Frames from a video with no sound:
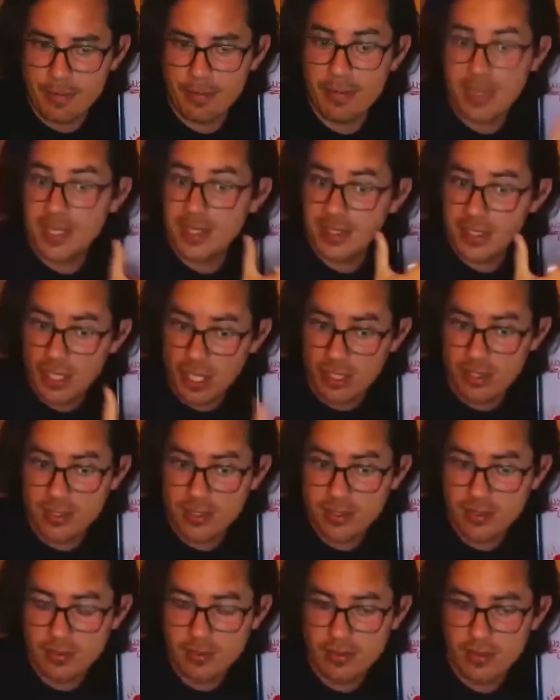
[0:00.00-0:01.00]
but it's
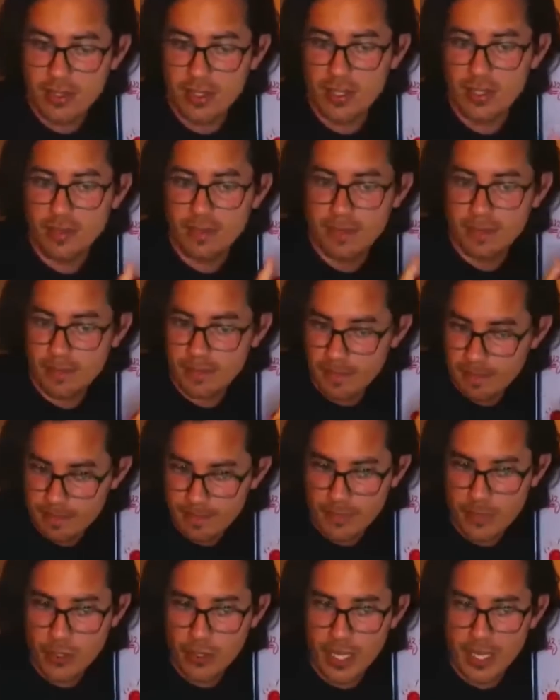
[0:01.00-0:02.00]
not.
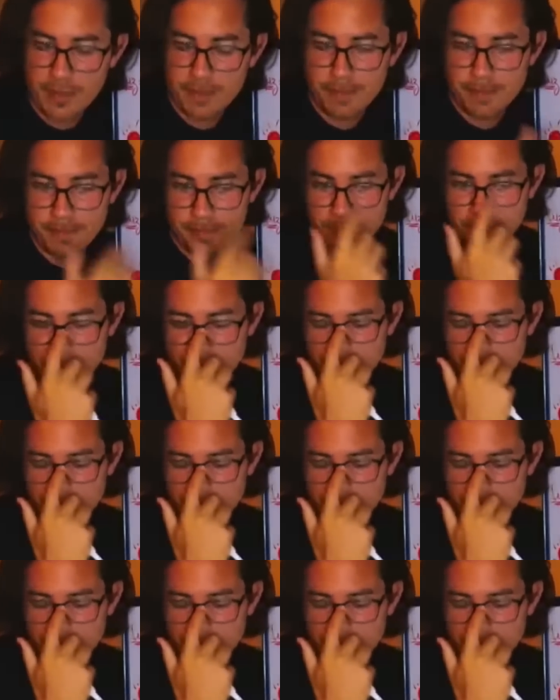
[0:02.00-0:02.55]
Okay,